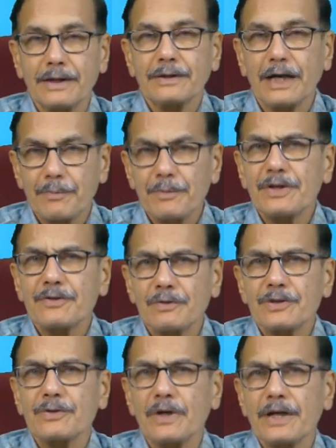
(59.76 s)
that means
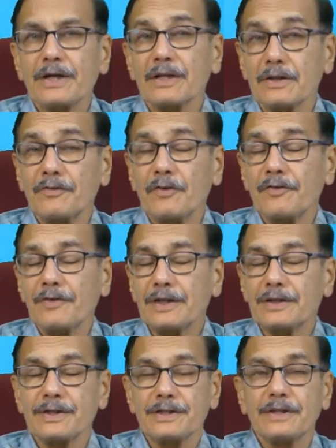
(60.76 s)
one should have enough of
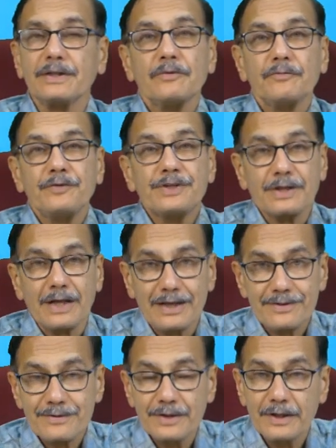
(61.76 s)
energy which
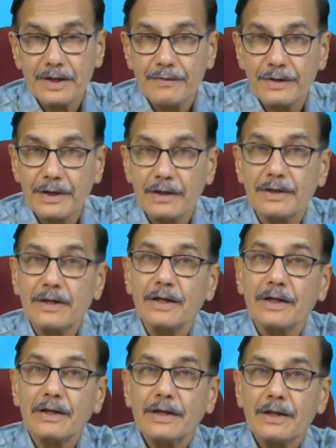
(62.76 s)
lasts till evening, till